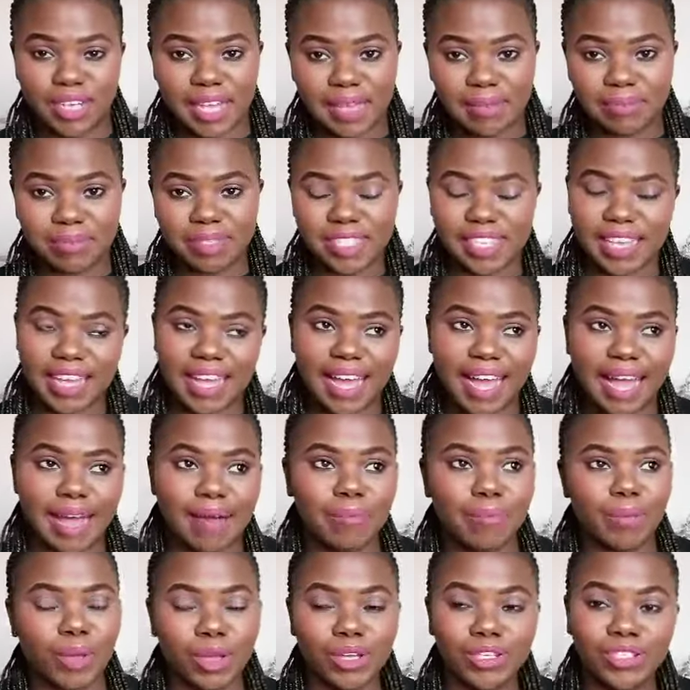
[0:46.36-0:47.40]
names. Yeah,
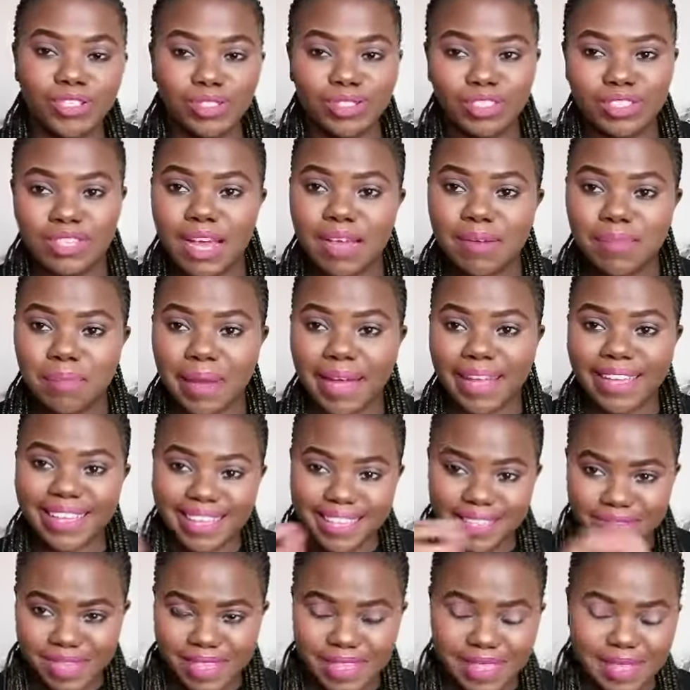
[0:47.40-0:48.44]
I'm going to start by
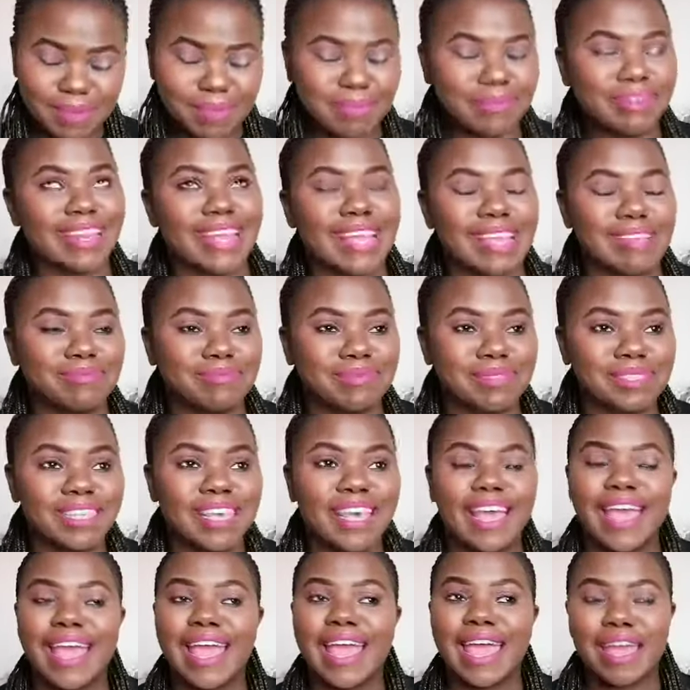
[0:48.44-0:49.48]
giving them names.
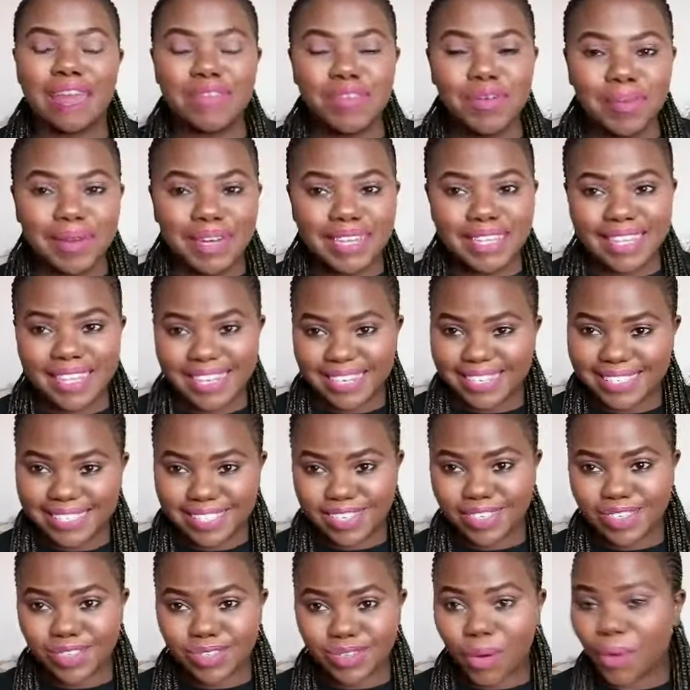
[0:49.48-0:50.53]
Everybody that is
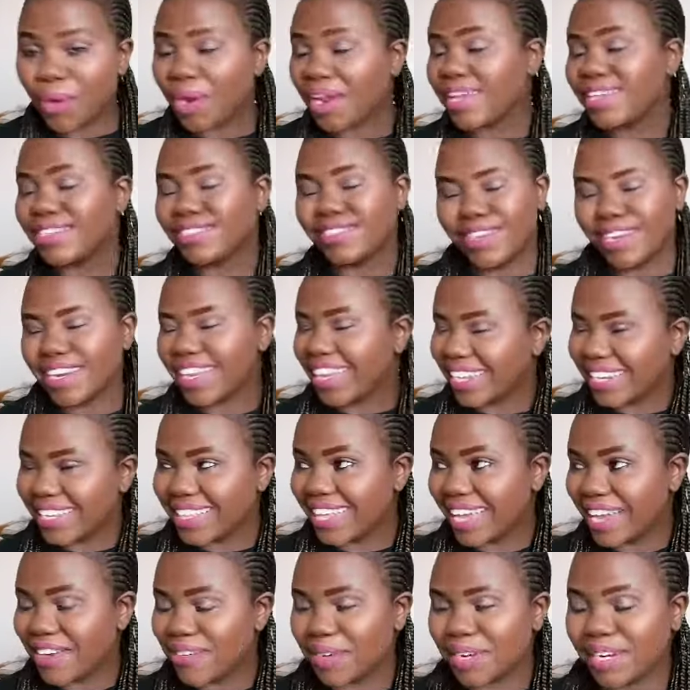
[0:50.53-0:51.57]
in the story is not
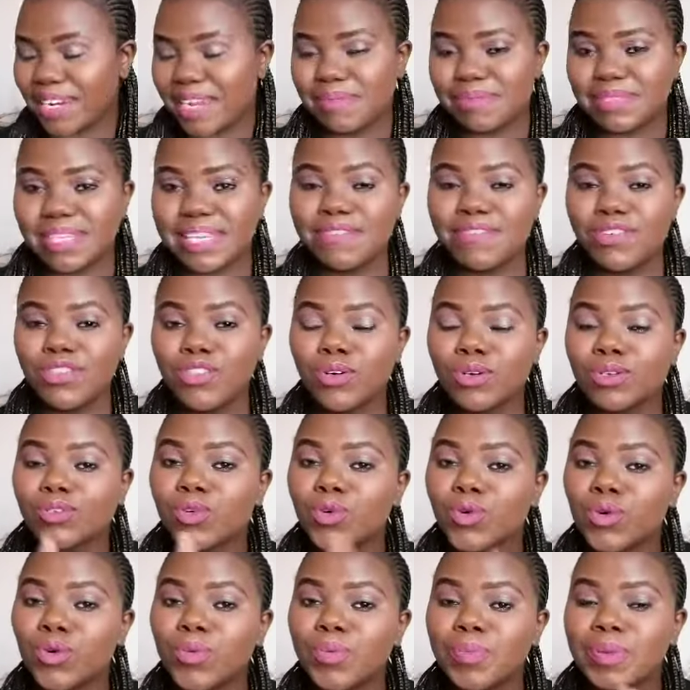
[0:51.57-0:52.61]
getting their real names. Even though
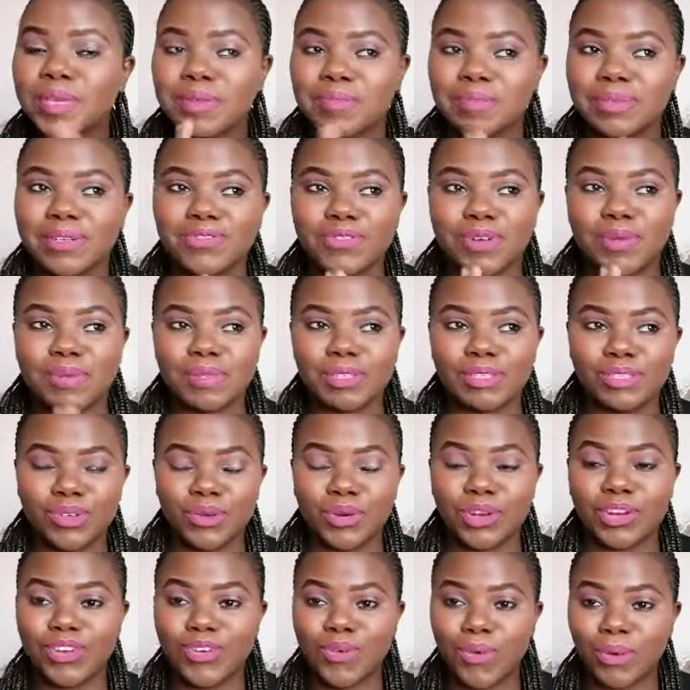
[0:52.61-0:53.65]
two people from the
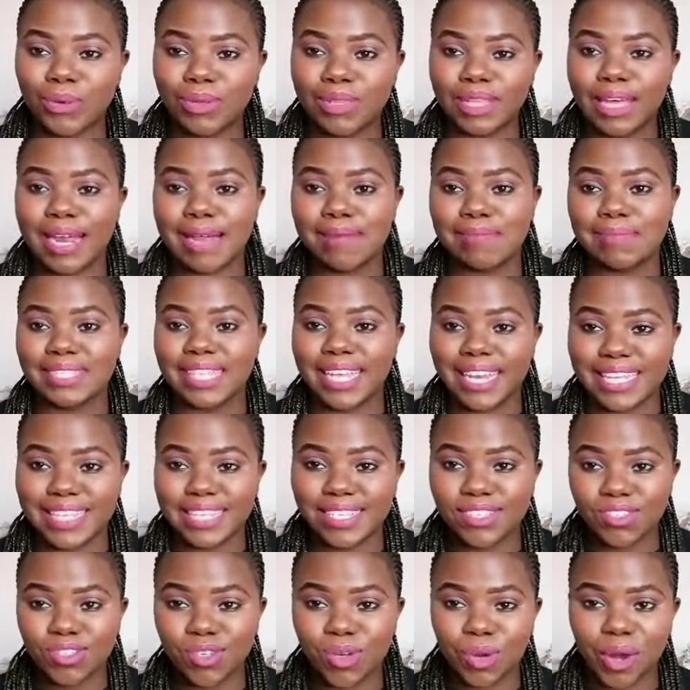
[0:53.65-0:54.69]
story know that I'm telling
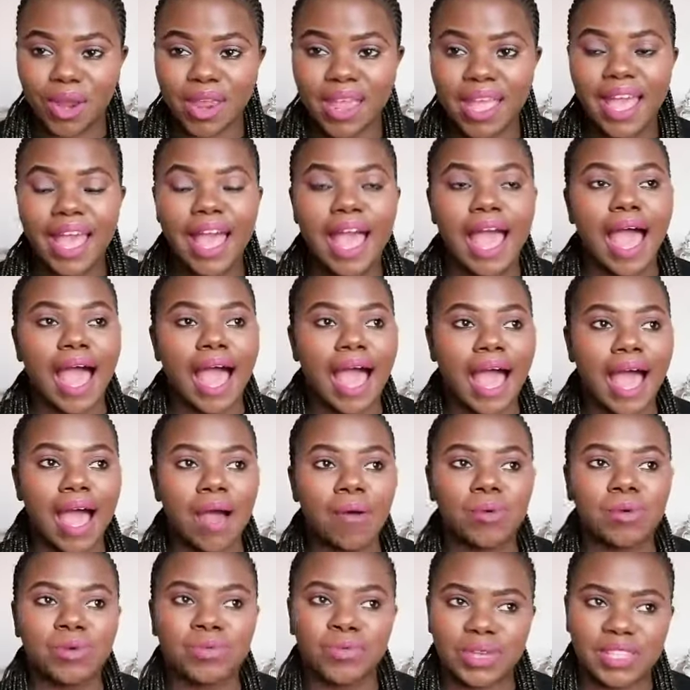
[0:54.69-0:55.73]
this story,
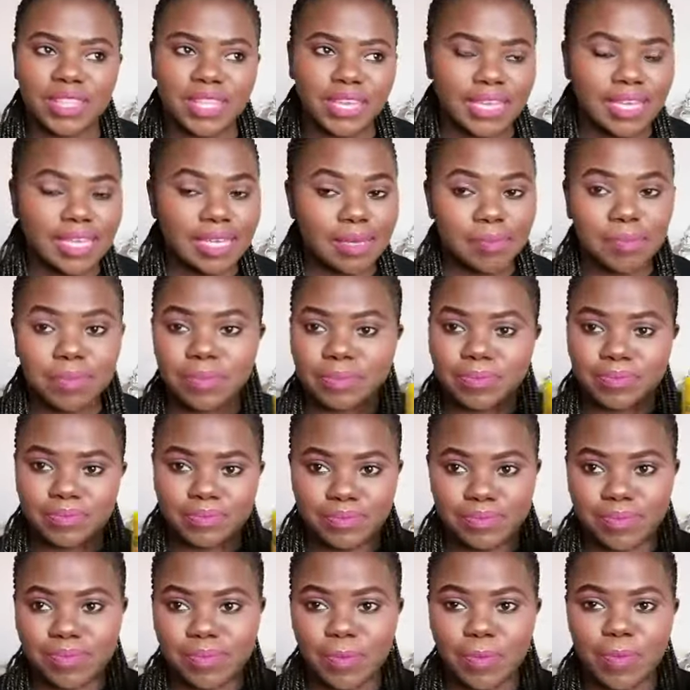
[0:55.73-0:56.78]
I would rather keep
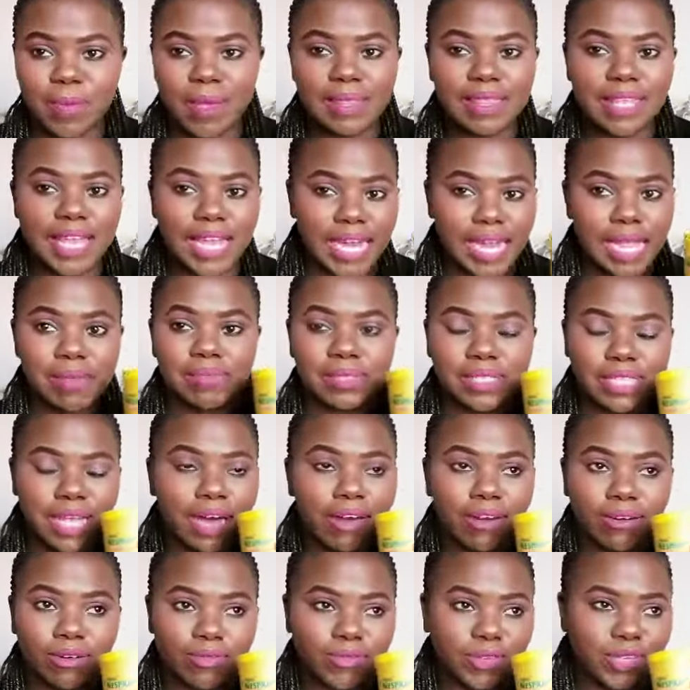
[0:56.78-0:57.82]
their names
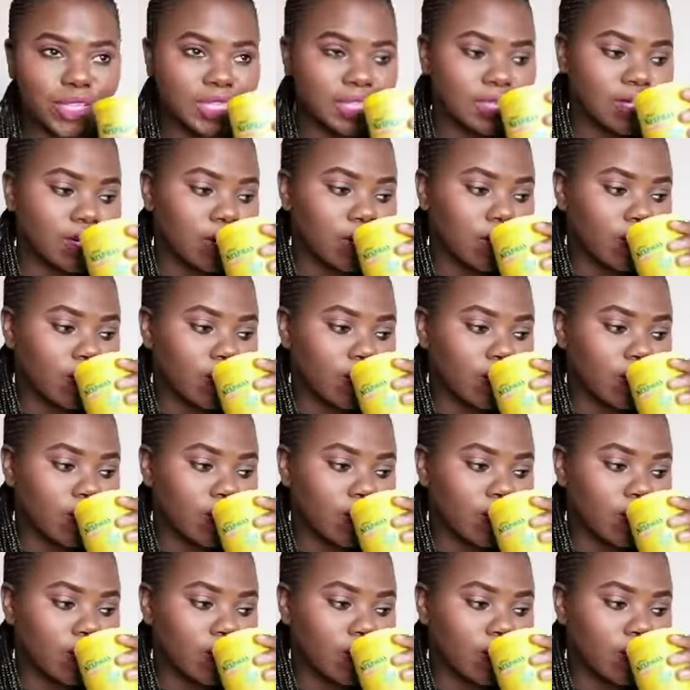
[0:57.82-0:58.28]
out of it